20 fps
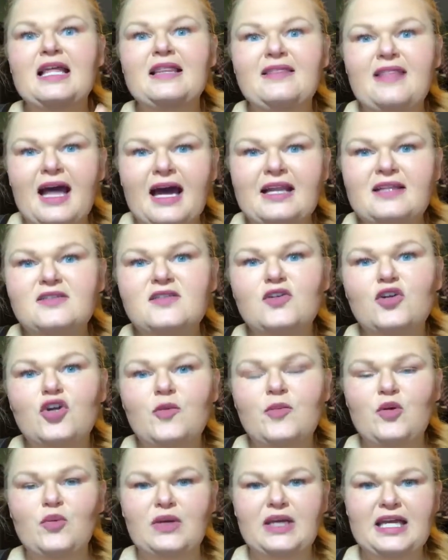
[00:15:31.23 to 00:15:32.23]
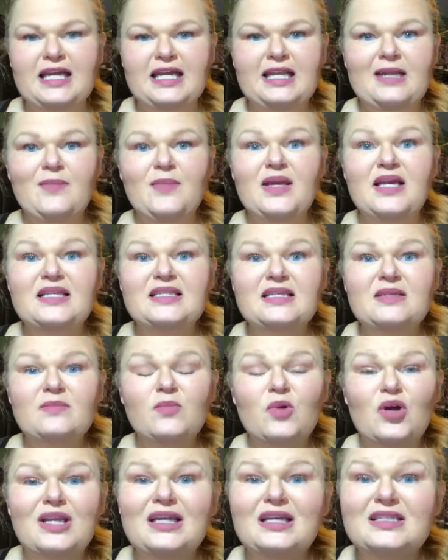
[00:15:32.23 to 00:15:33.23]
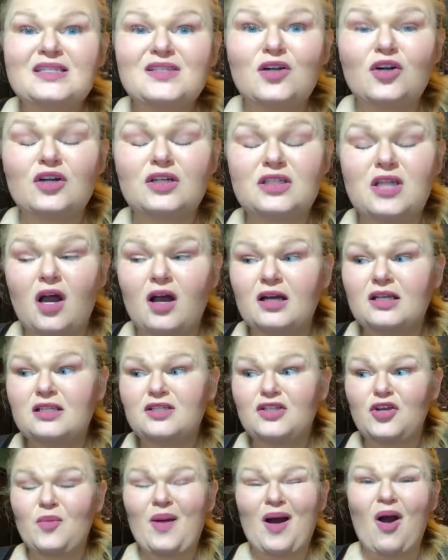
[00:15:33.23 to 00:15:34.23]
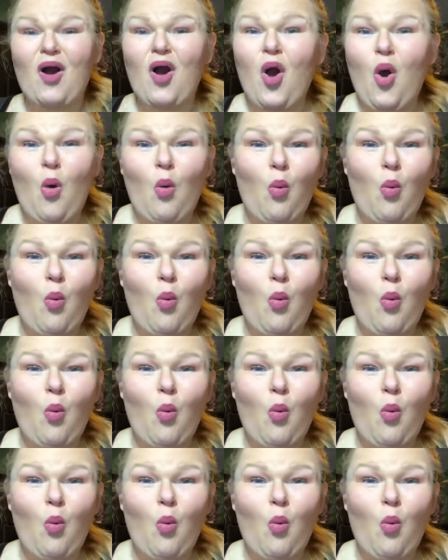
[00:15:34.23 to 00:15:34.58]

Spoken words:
that is the group you want to get in, because I'm going to start talking to you about